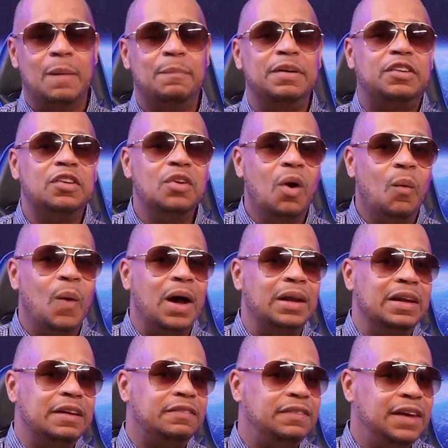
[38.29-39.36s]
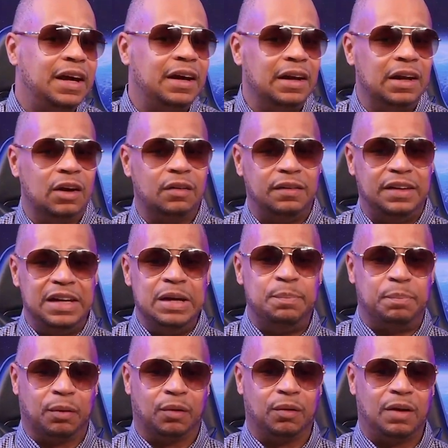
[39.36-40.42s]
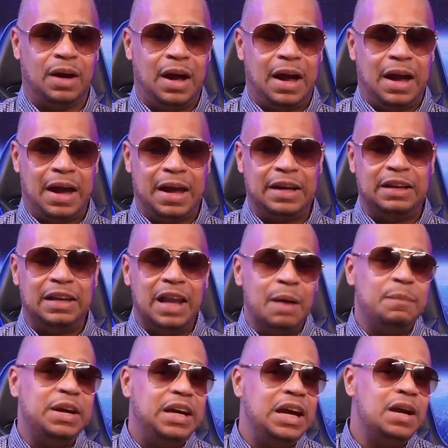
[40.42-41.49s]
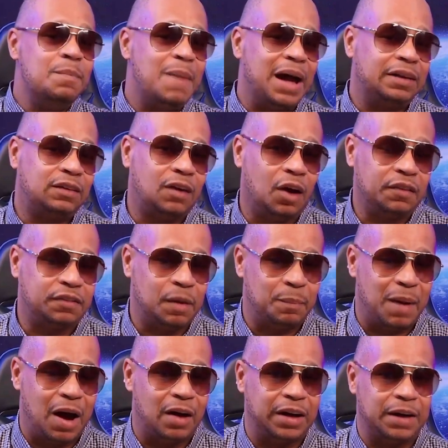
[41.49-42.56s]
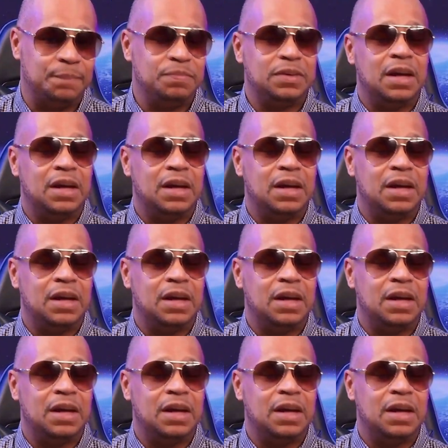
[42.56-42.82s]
But you know what? Let's dig a little deeper and let me give you my thoughts about it.